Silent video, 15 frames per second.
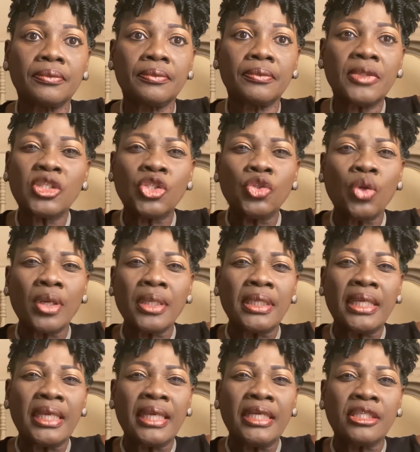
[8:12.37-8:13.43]
It's not an
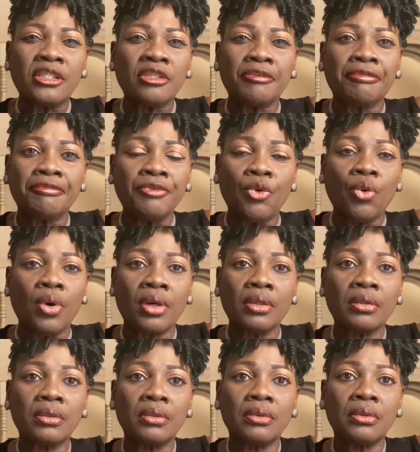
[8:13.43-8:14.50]
8 to 4.
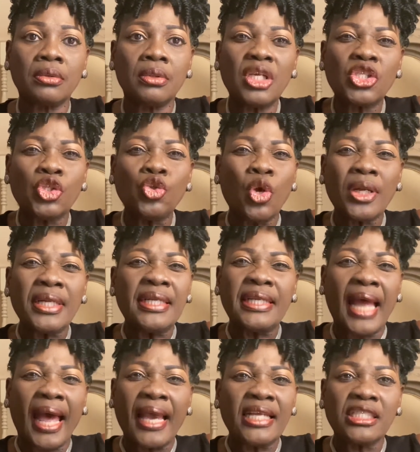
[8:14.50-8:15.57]
It's not a
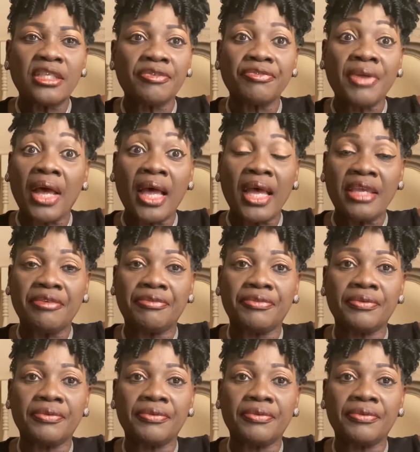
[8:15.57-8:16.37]
9 to 5.